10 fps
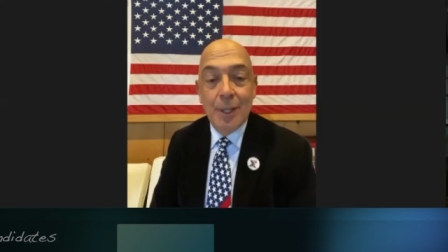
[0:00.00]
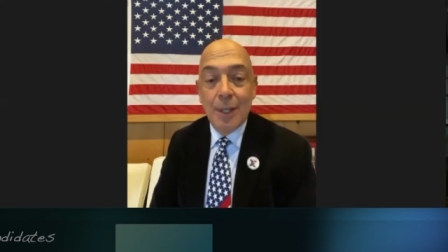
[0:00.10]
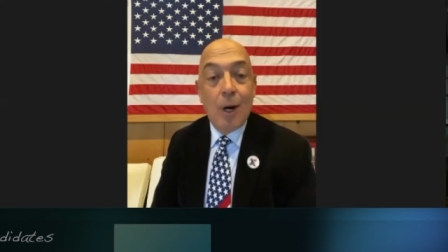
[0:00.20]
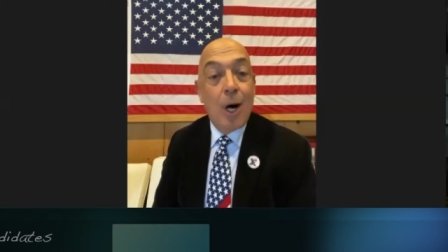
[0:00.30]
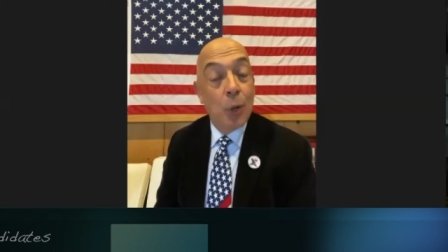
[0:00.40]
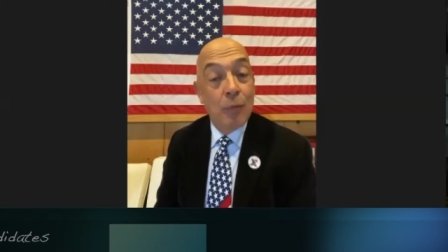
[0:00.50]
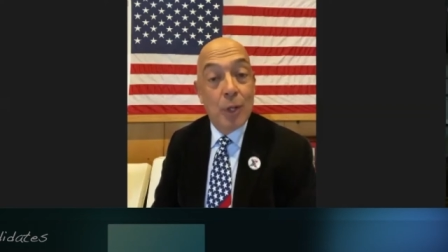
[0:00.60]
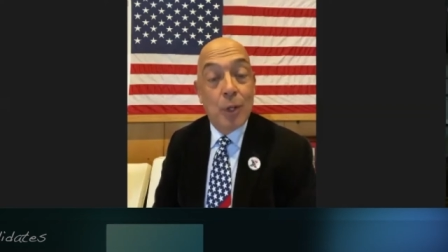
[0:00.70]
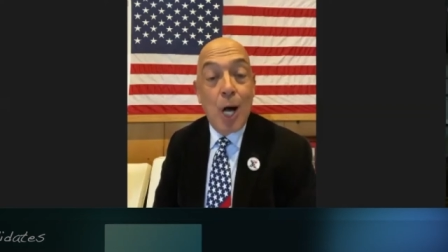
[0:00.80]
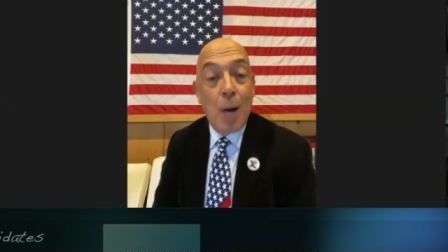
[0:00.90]
all over
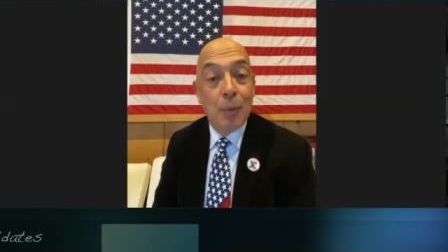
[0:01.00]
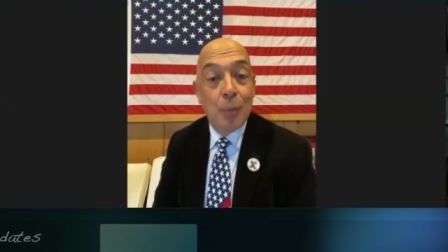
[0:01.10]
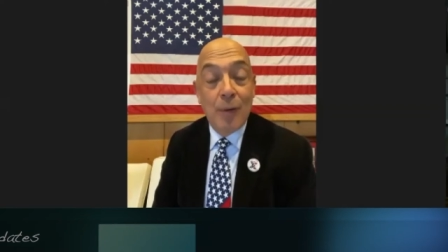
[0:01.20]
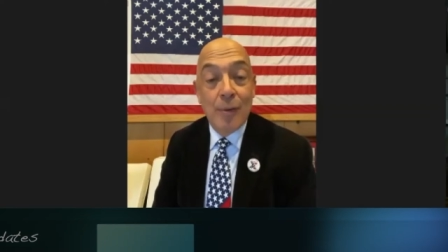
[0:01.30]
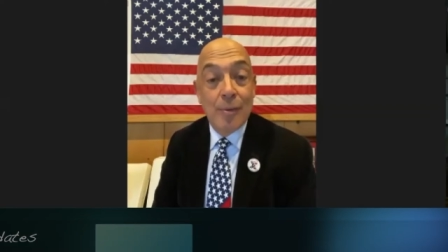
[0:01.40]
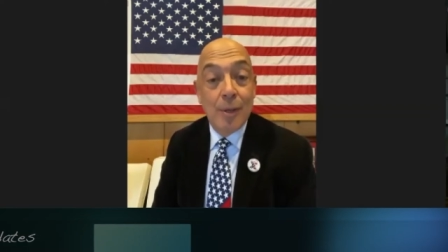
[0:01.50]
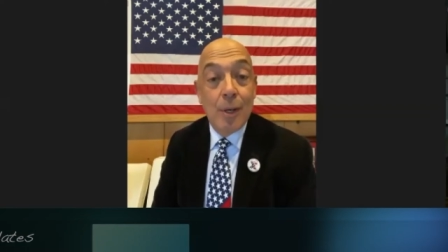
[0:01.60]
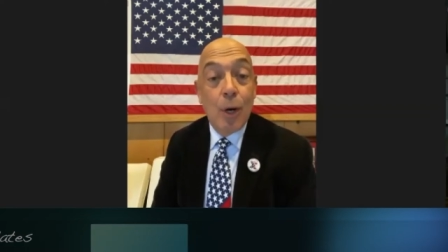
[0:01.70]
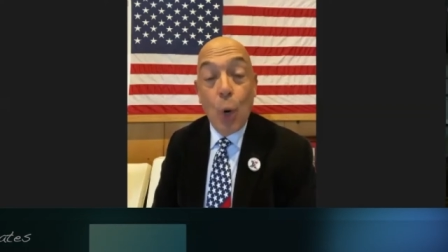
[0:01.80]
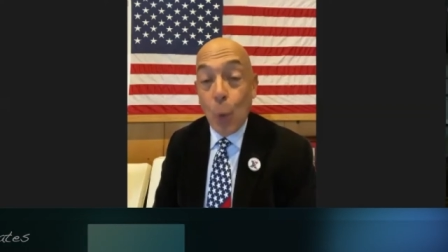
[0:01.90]
the commonwealth
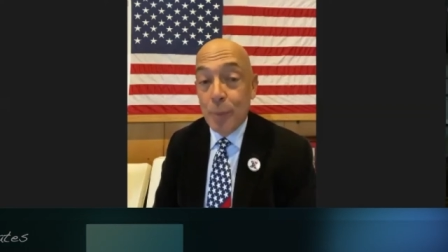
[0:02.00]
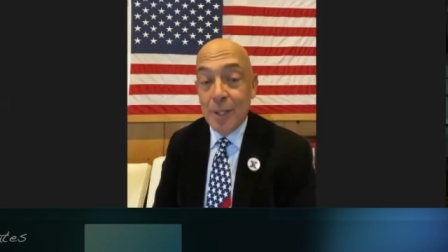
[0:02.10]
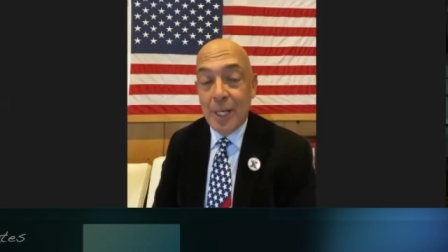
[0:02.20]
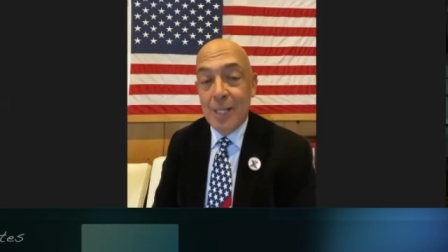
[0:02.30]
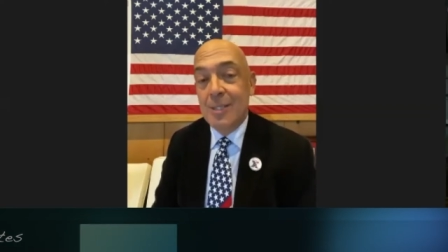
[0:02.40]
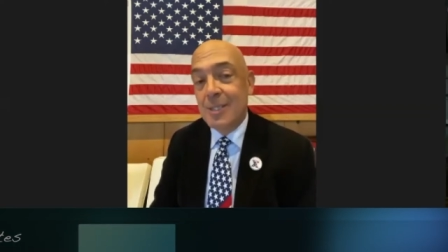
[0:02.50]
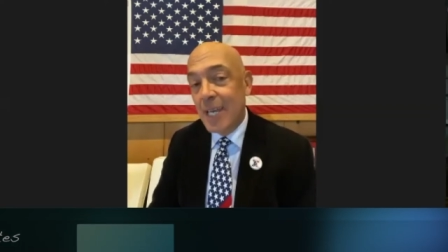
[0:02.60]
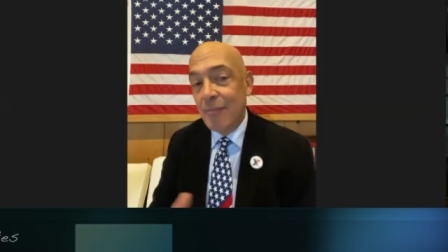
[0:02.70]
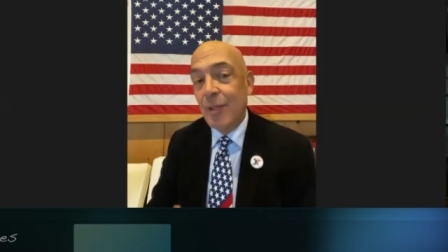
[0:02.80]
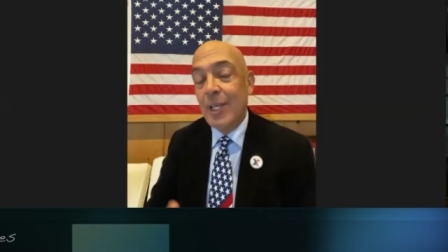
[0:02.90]
open as
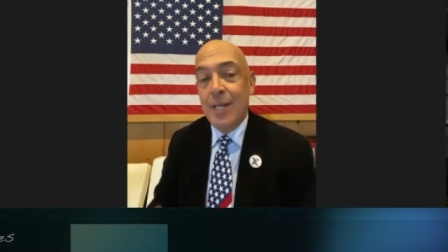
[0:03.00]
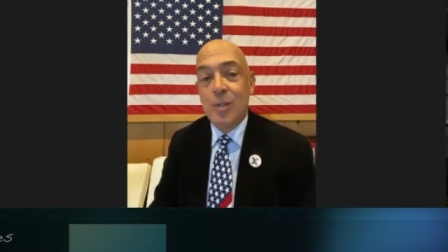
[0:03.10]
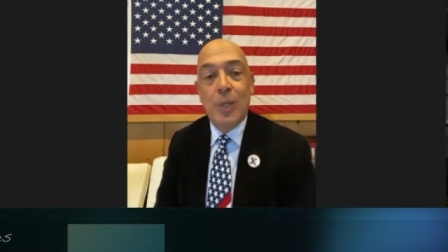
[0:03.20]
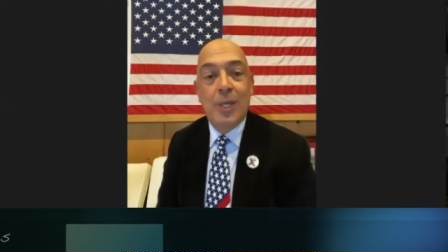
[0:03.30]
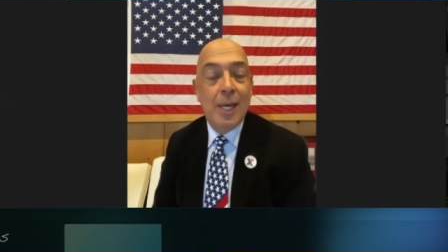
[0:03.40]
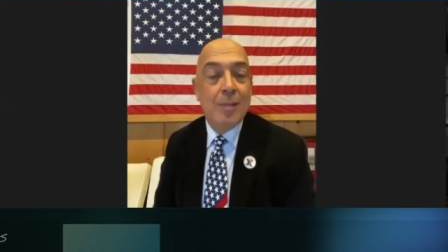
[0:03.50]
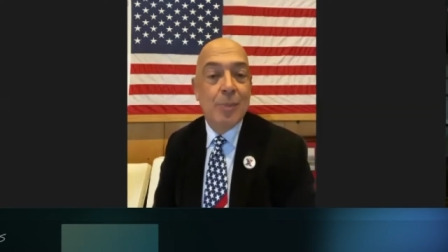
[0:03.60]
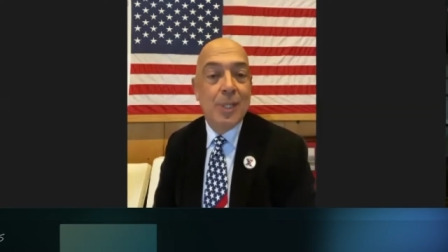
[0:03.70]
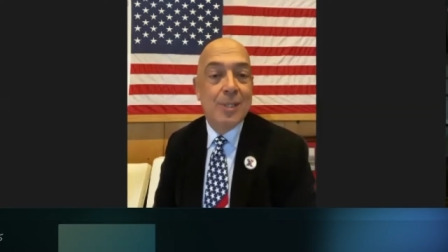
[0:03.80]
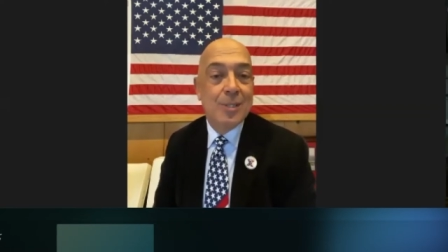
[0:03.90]
safely as we can
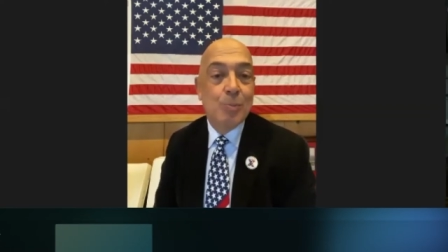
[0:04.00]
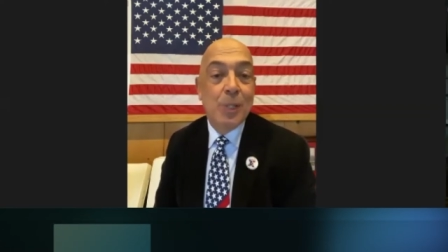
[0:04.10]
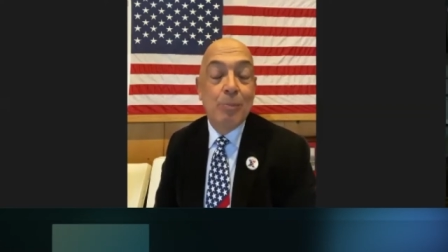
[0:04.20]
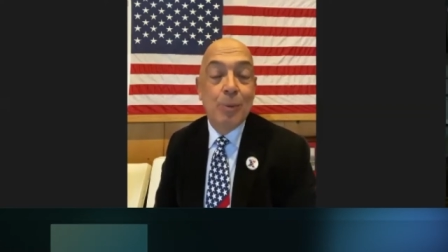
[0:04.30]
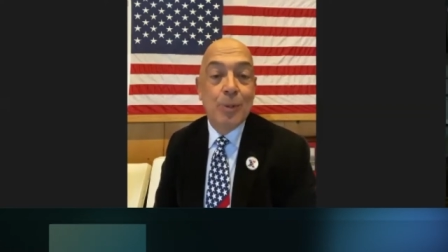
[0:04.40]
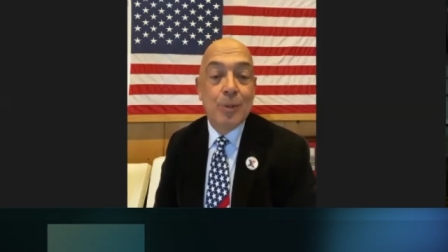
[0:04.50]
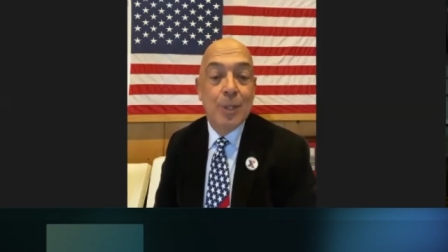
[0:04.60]
because people